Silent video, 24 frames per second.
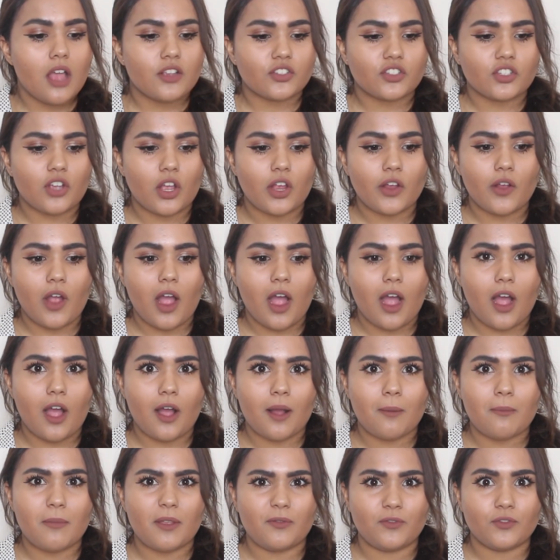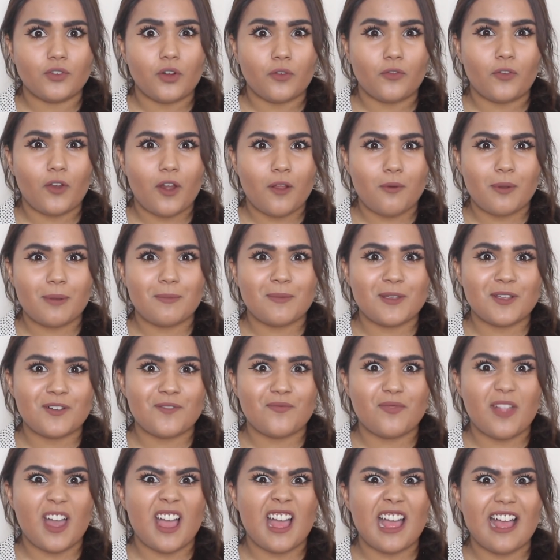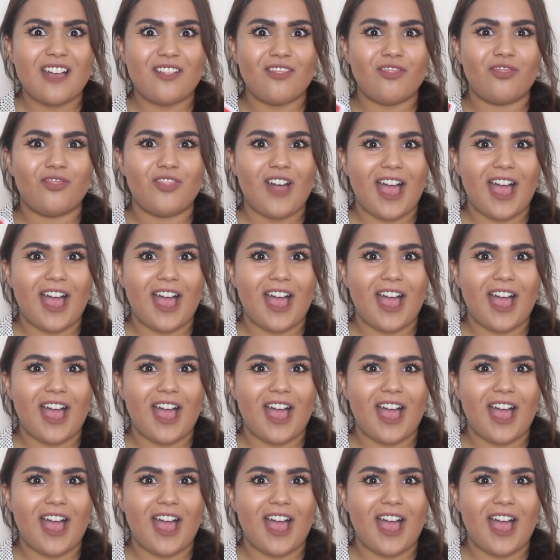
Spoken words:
so if you're not following me on there,